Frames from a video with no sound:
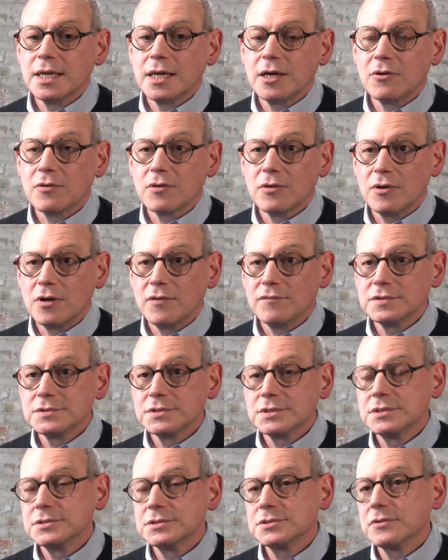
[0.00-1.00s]
our
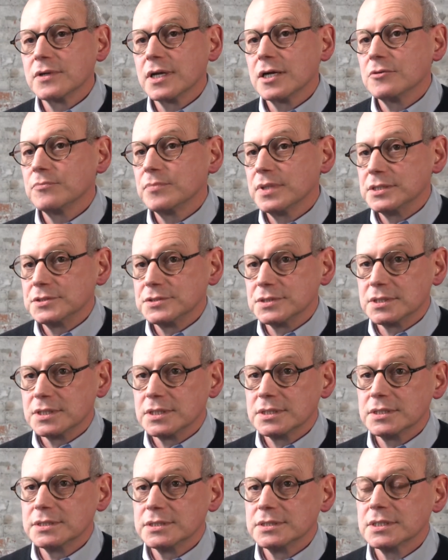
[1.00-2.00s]
offices or outpatient
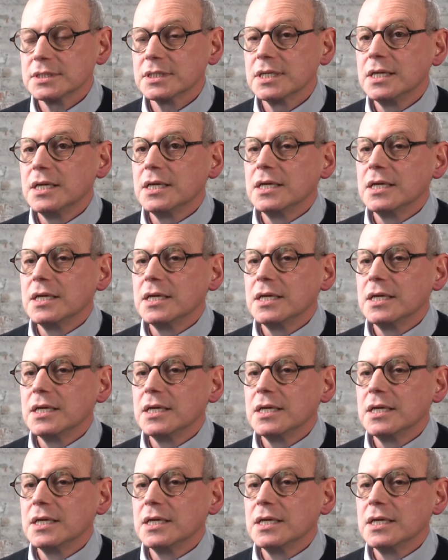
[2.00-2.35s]
clinic,